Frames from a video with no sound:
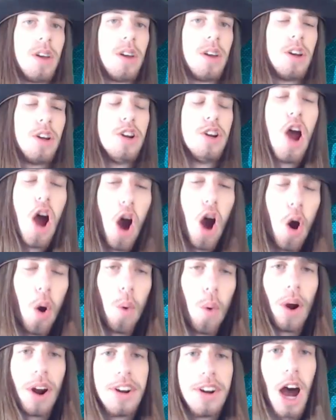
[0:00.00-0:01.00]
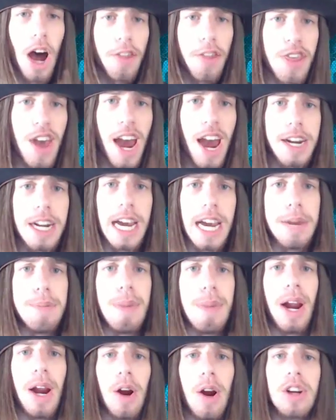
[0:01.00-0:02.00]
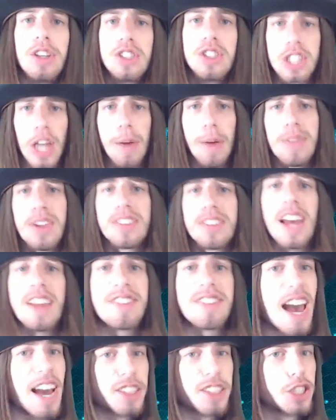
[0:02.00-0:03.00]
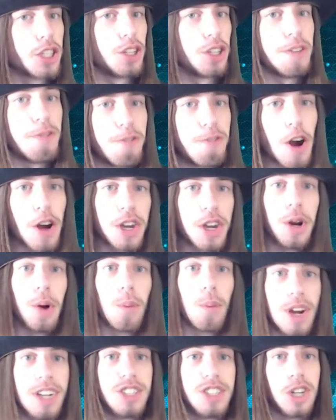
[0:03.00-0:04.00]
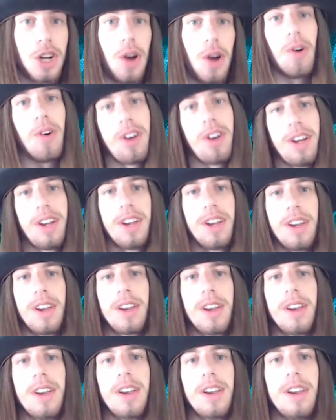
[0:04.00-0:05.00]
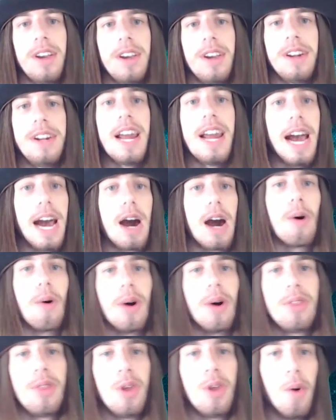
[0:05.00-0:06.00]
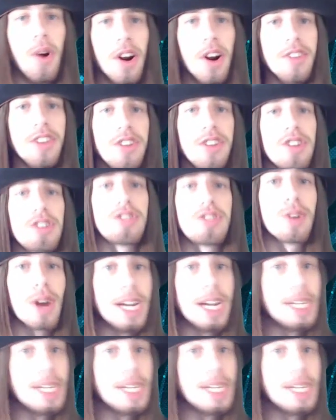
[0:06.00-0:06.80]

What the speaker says: No, not that nightmare. Something that's actually fucking original. Now, the world is a strange